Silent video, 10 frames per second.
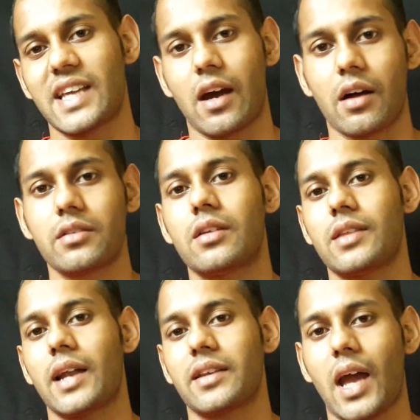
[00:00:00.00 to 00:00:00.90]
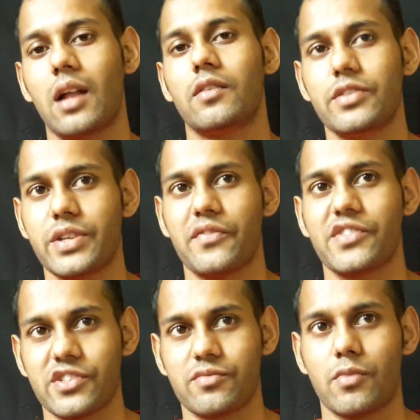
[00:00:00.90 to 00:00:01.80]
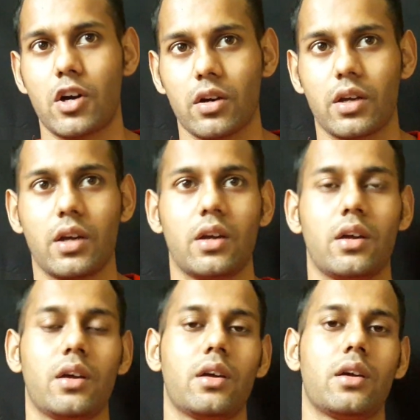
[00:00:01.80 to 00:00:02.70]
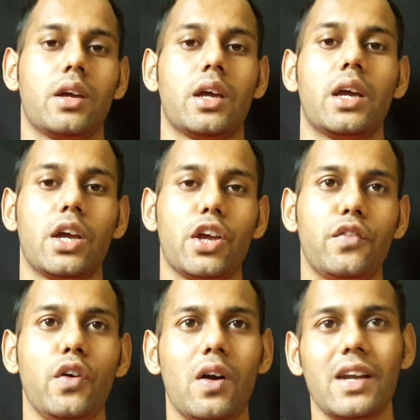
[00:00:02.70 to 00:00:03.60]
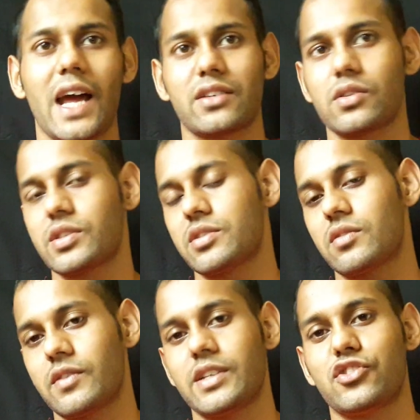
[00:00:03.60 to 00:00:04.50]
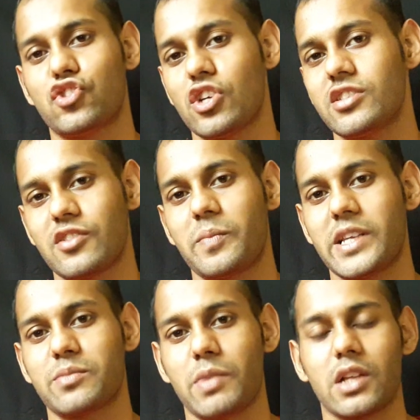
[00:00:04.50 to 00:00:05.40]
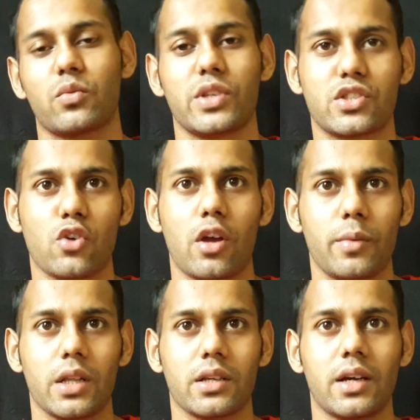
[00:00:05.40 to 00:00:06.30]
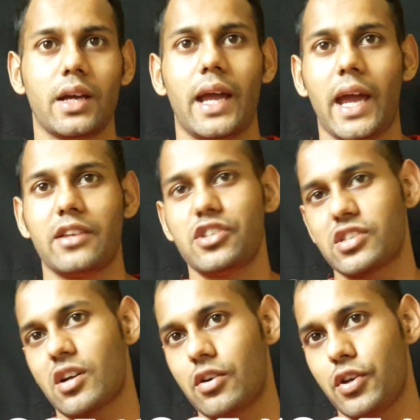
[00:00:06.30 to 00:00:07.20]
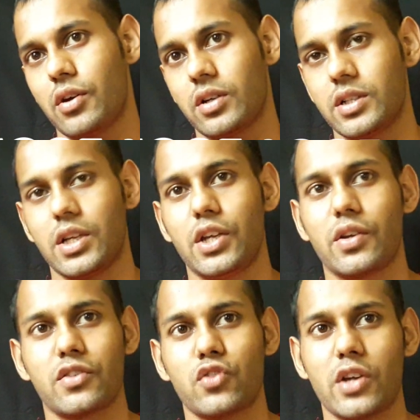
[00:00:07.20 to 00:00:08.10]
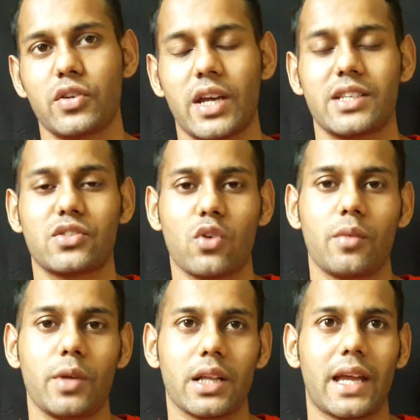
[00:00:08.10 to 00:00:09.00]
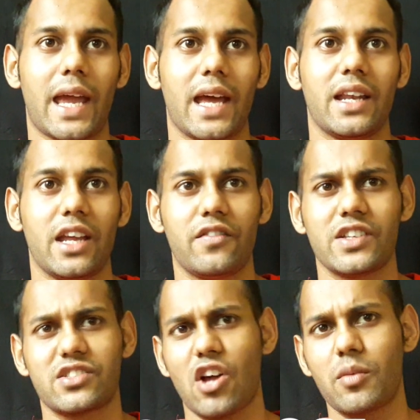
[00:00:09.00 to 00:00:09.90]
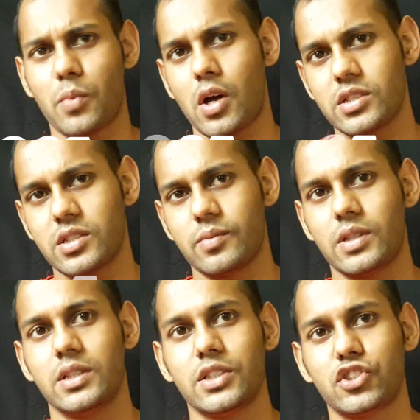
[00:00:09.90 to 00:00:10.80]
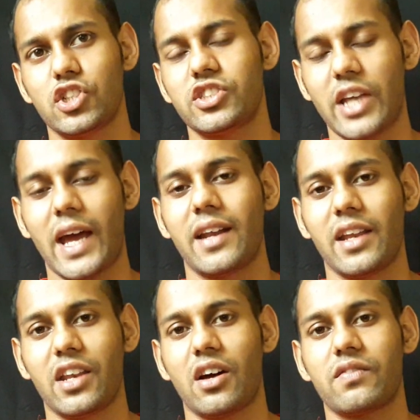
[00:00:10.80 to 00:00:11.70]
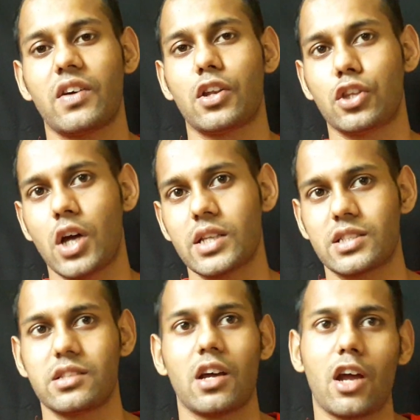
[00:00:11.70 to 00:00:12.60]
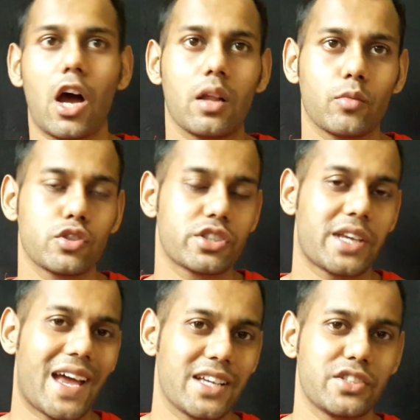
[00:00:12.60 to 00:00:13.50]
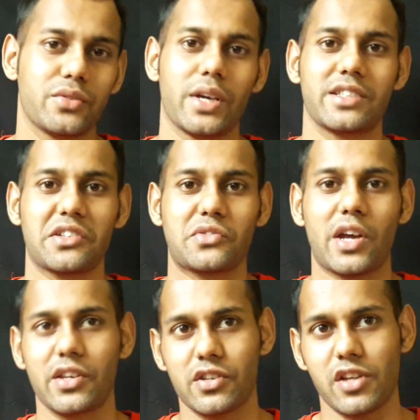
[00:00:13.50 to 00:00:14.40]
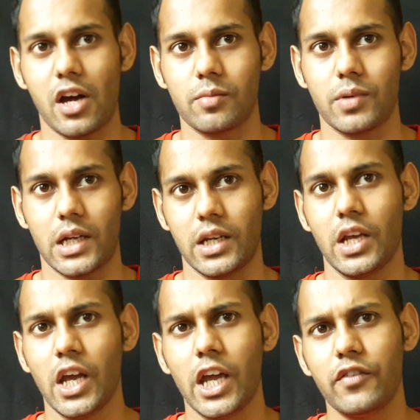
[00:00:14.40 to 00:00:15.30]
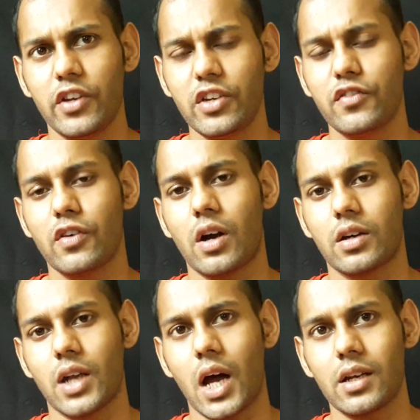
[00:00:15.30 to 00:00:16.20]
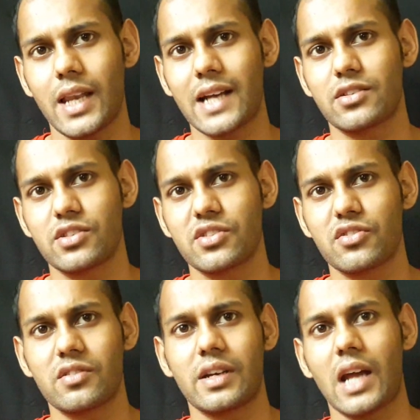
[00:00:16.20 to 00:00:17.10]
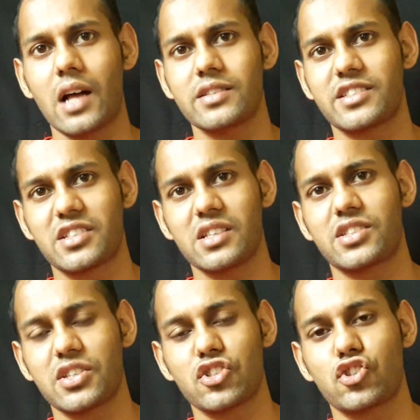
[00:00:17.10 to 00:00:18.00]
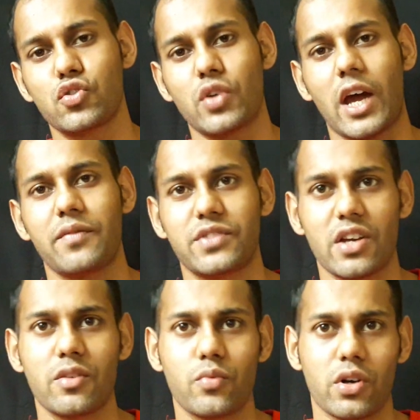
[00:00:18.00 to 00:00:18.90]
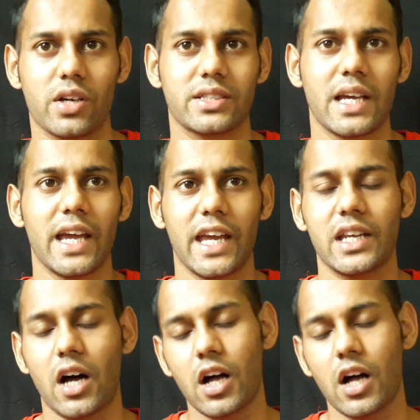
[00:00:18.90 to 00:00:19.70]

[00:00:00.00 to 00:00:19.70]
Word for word: stay under that calorie deficit mark. If you are lactose intolerant, just replace milk with soy milk and discard yogurt. You can try to get soy milk, and if it's not possible, just add enough nuts like almonds, cashew, et cetera in your diet plan. Even if you are not lactose intolerant, I'll still suggest you to have dairy products in